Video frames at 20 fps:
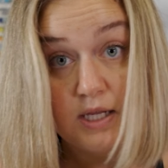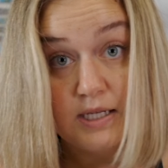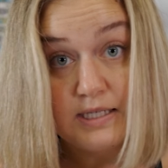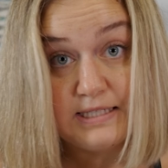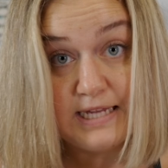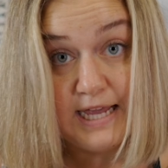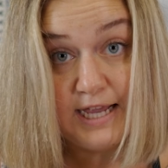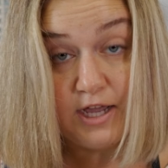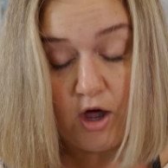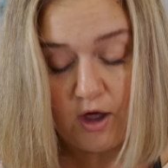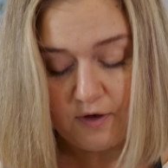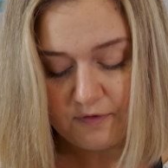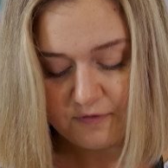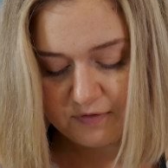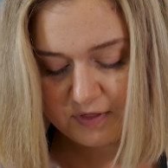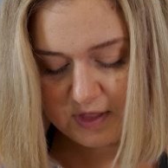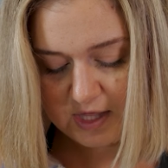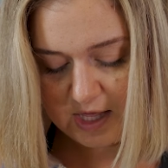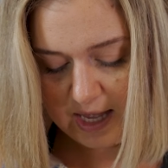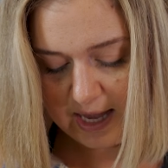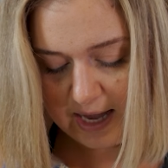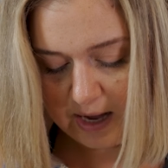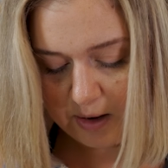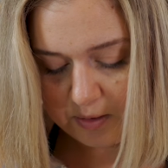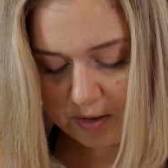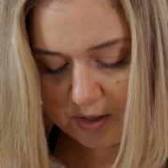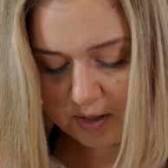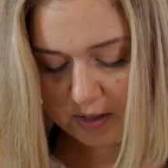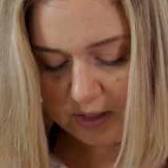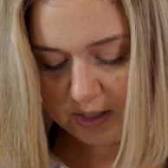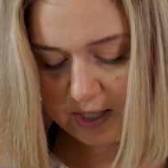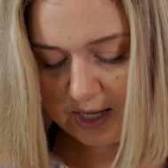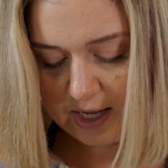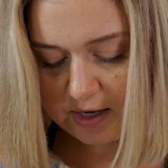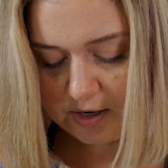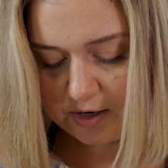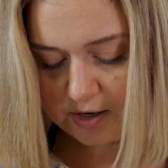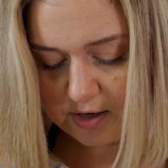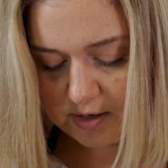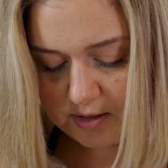take off the outer
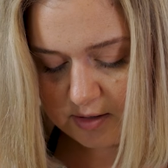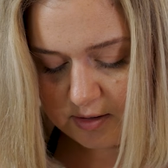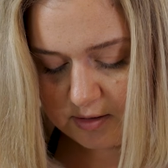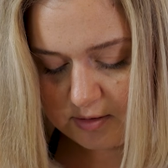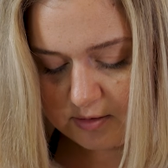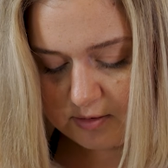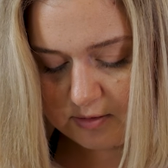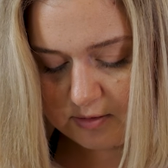layer,